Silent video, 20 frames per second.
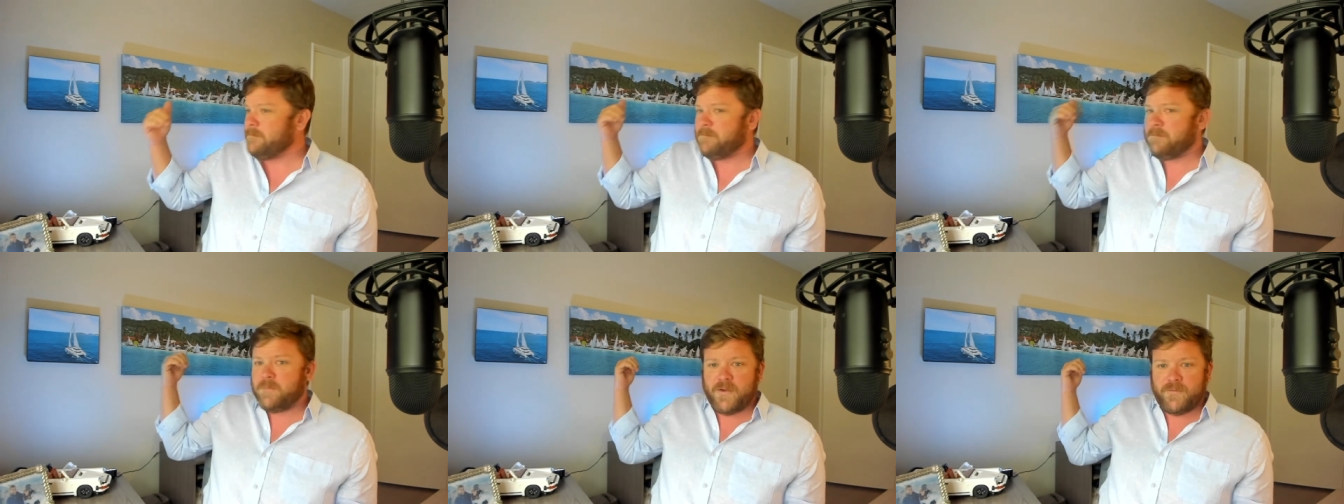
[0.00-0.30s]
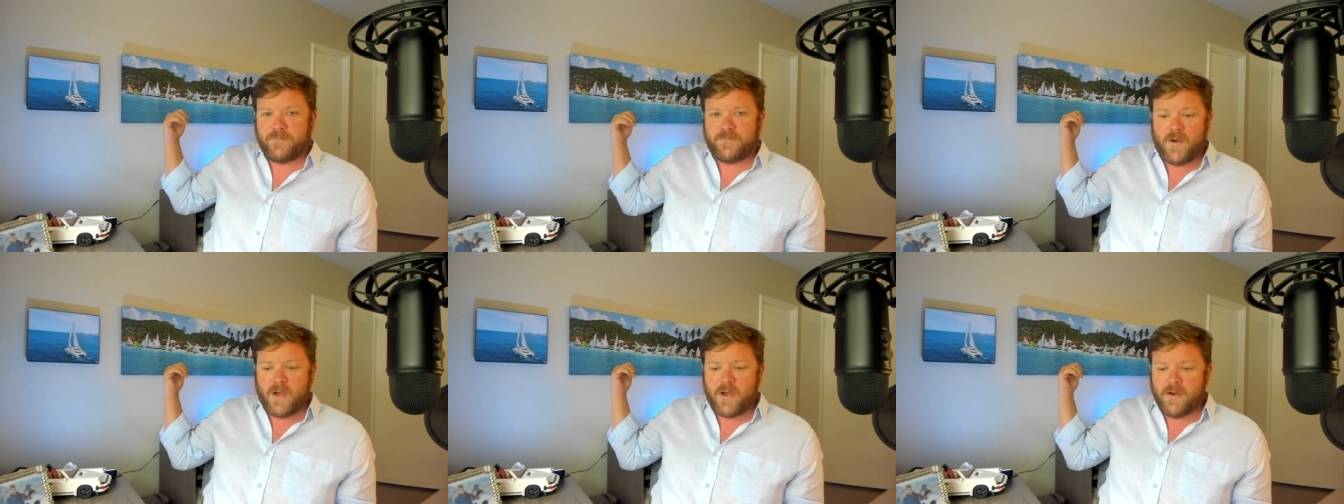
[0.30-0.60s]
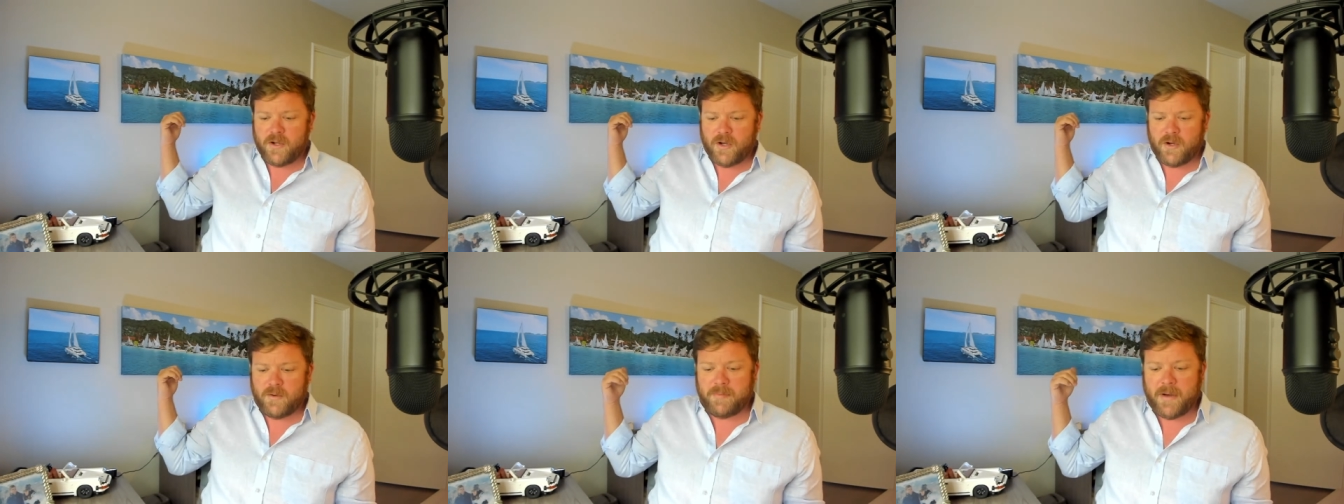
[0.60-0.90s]
the
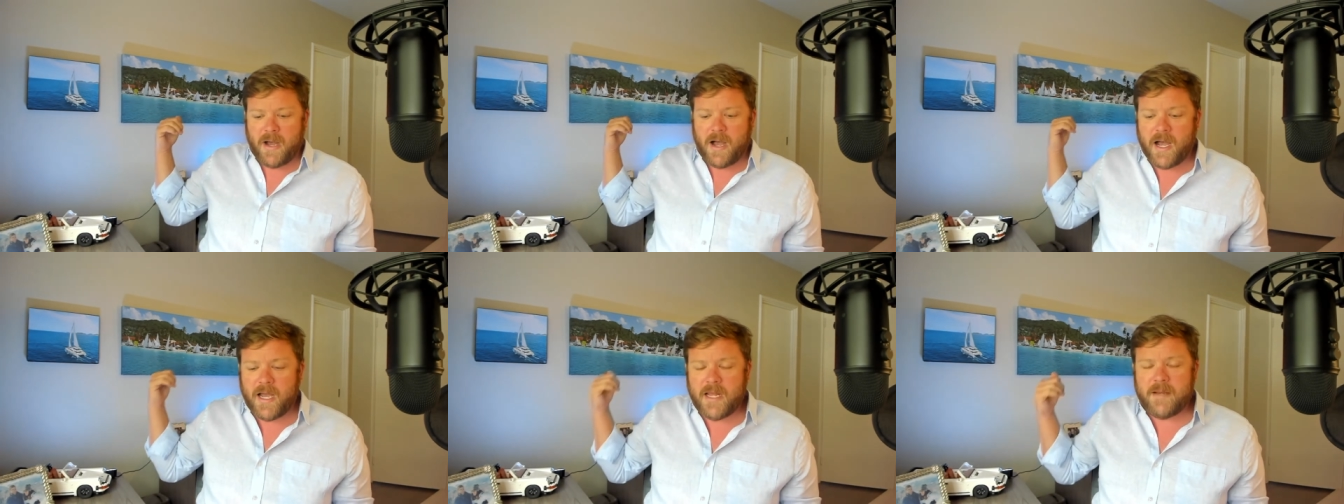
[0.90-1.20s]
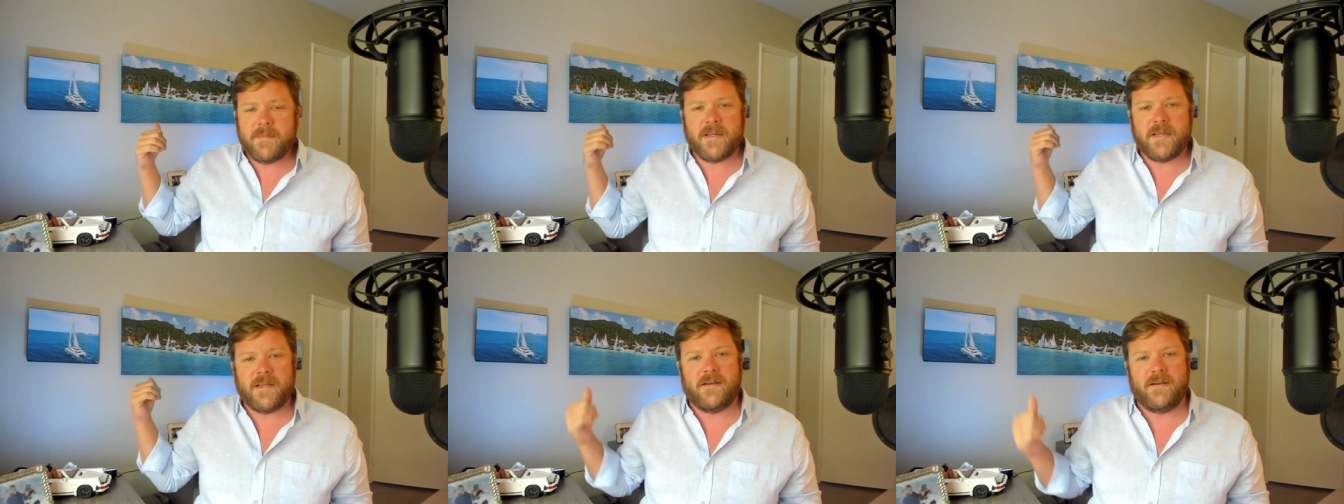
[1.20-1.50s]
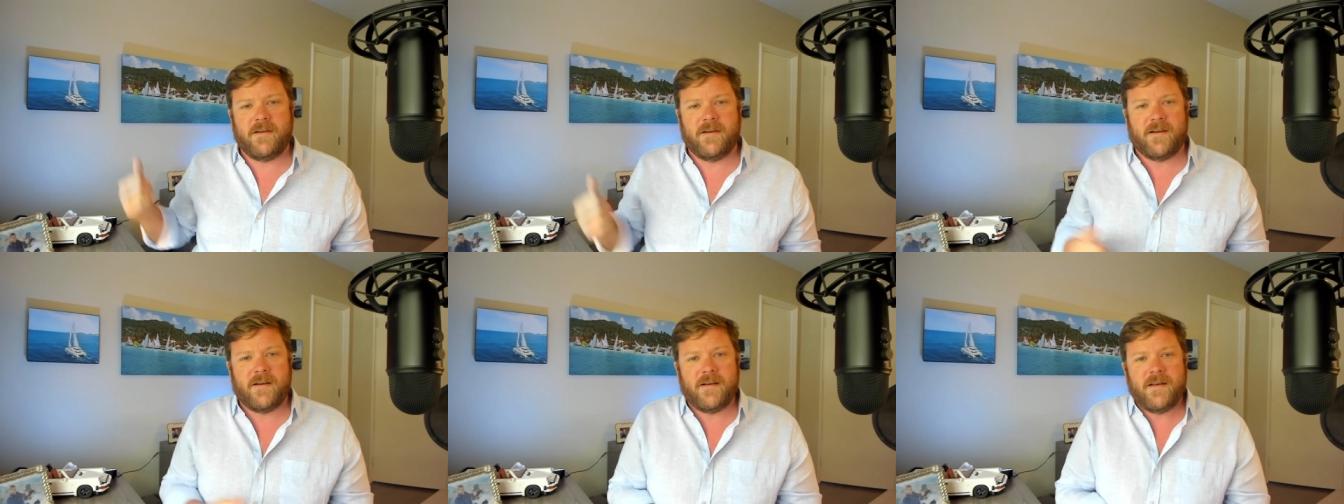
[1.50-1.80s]
photo behind me
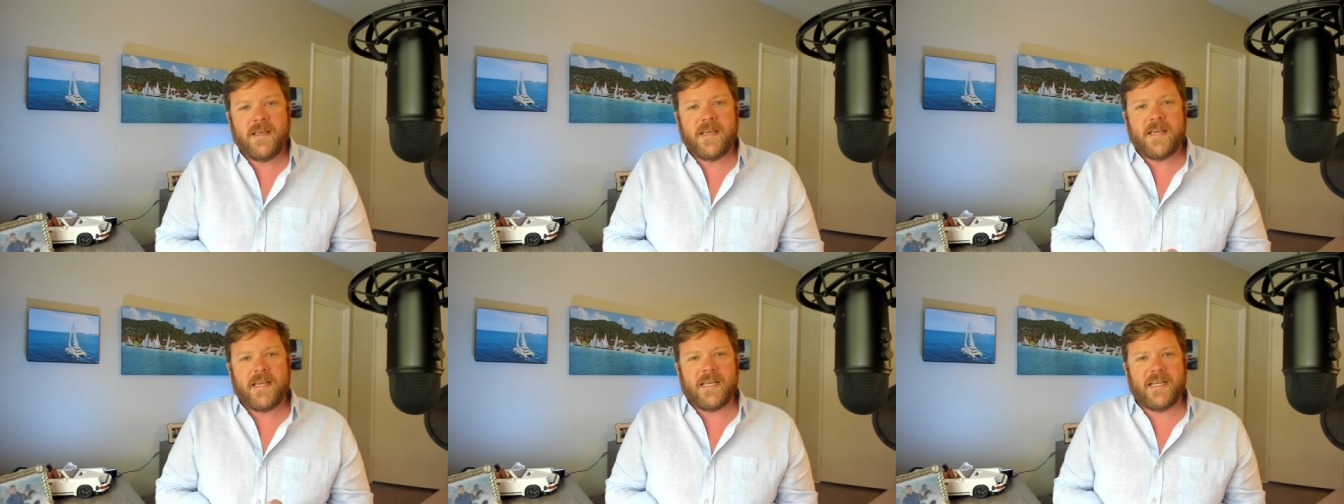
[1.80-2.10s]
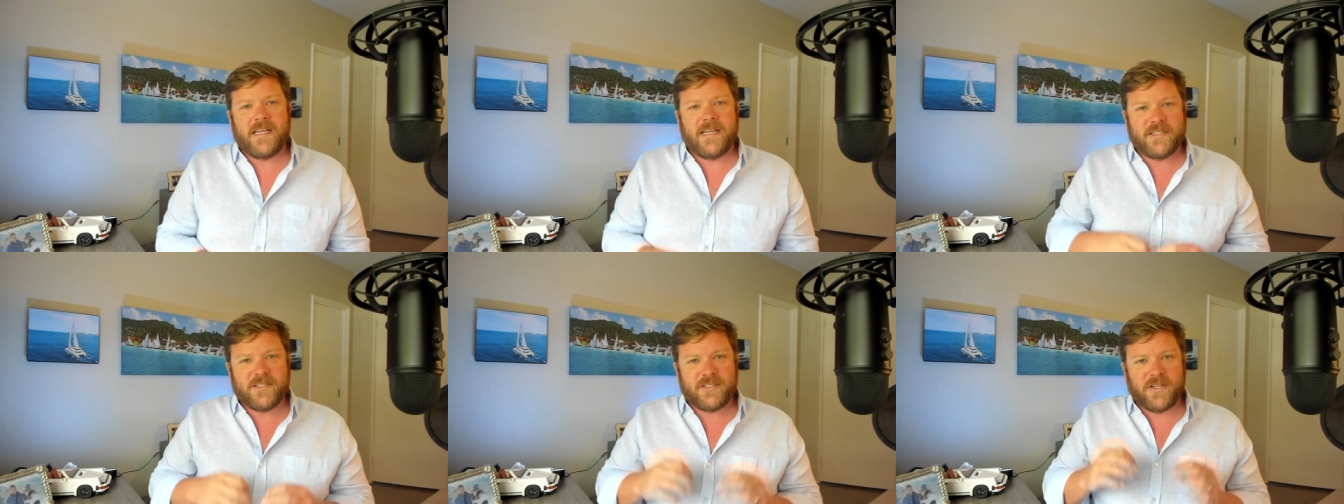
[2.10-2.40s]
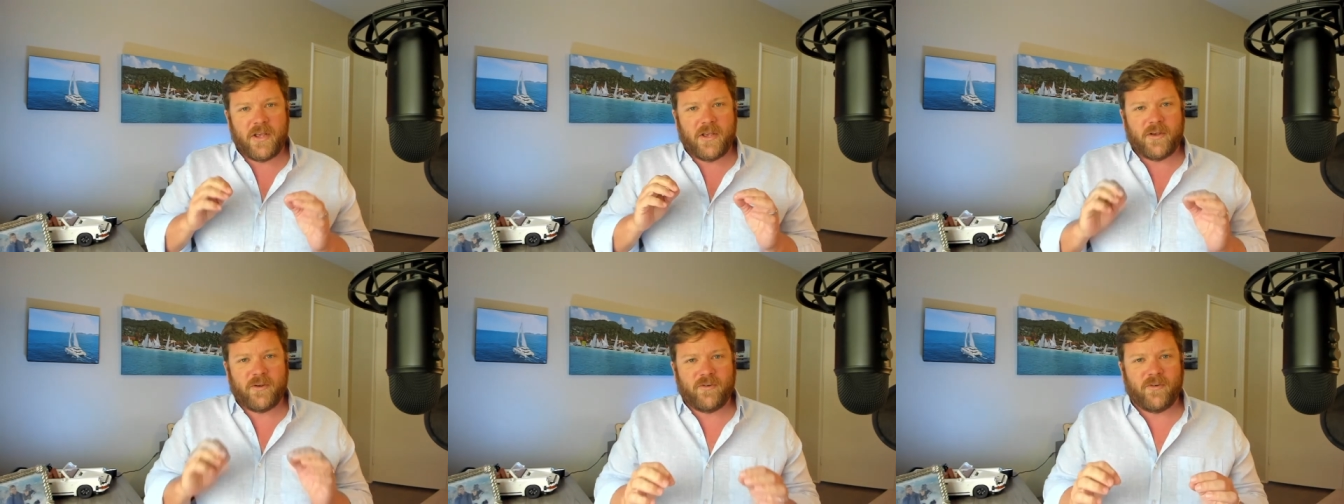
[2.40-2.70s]
here is
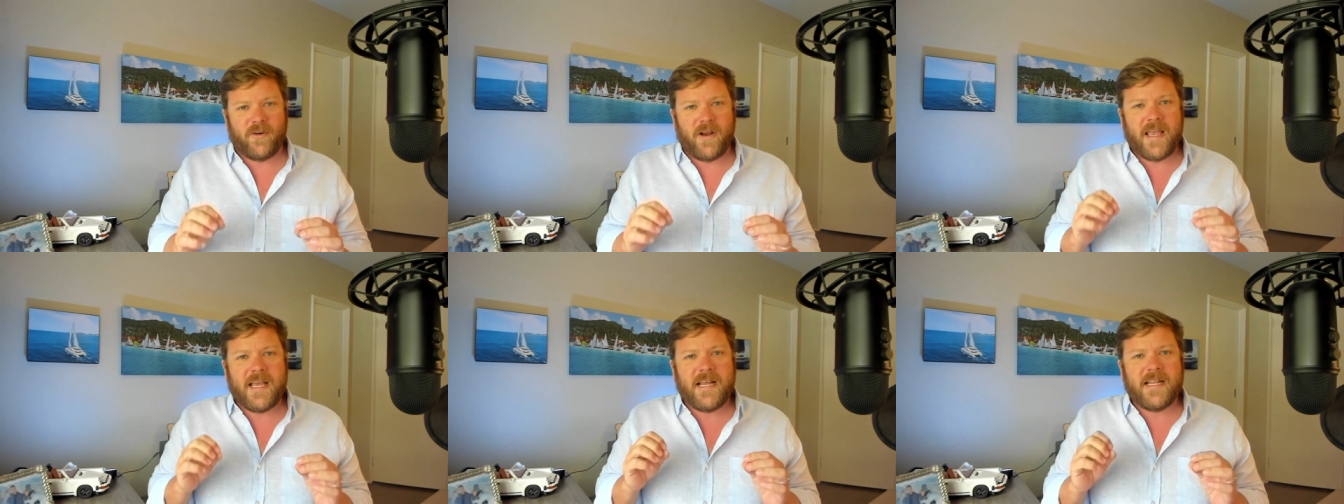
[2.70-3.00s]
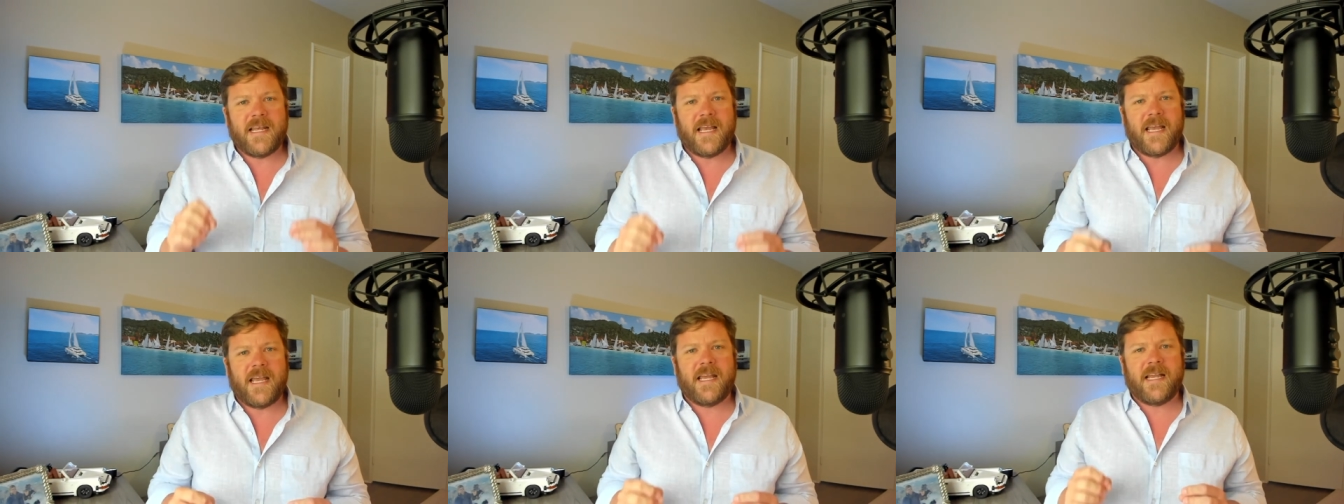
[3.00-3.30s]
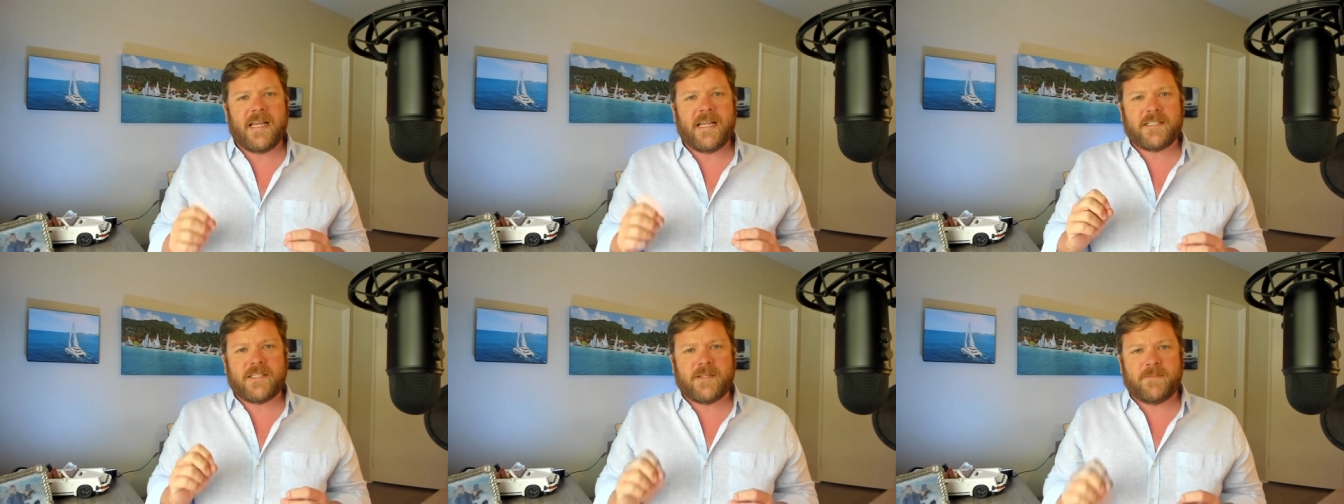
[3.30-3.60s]
Grand
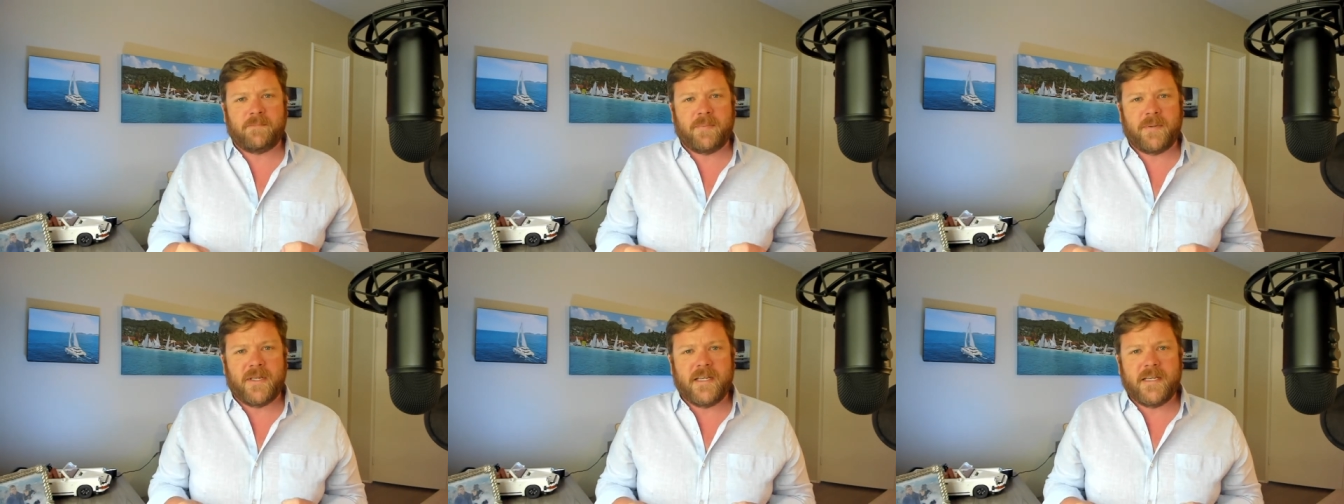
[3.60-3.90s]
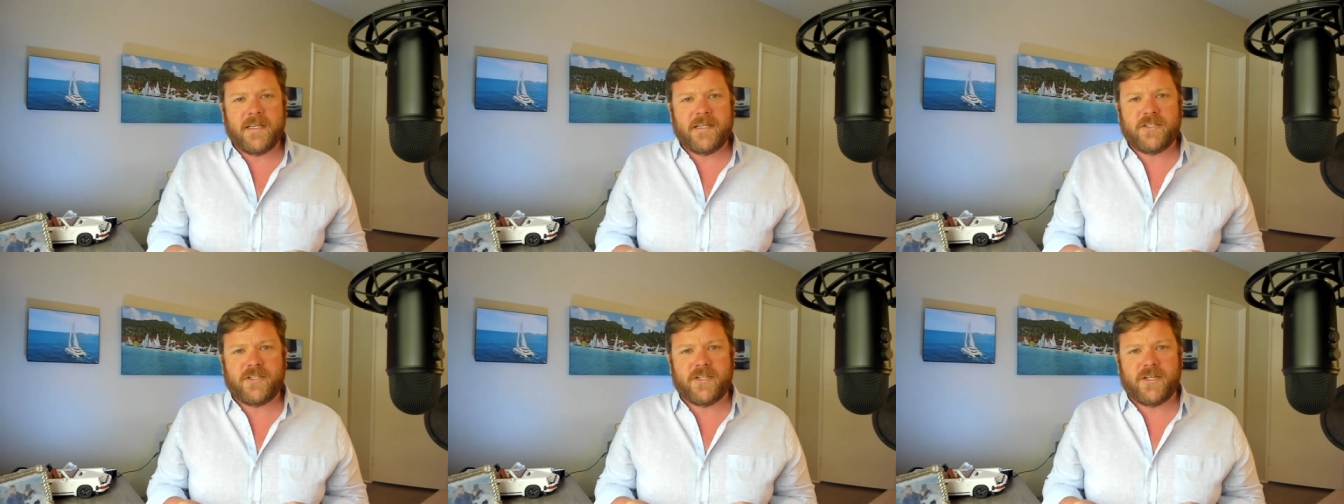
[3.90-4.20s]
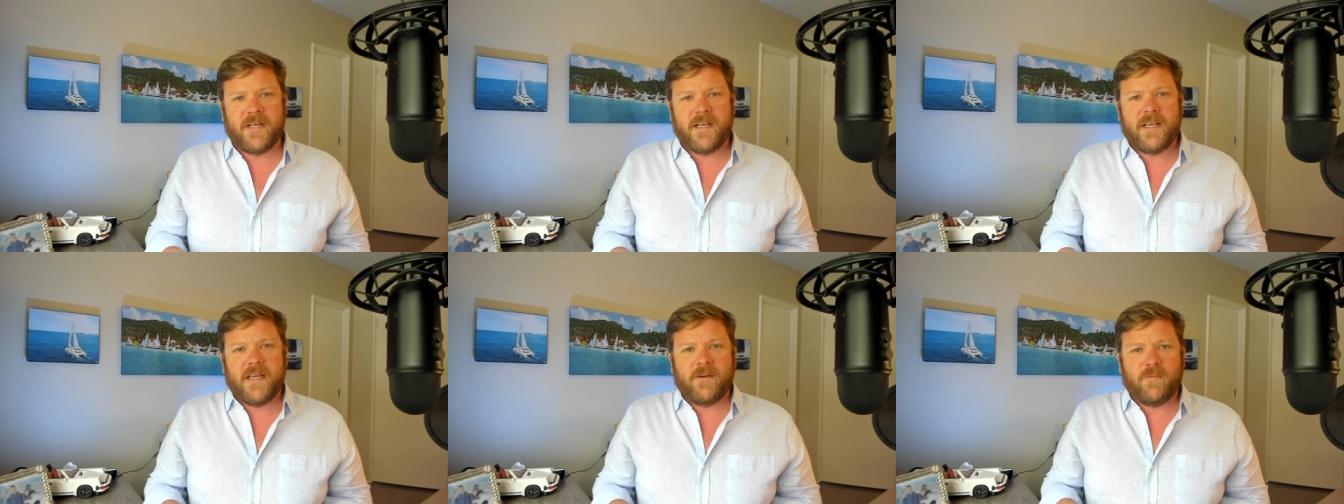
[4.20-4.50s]
Anse Beach,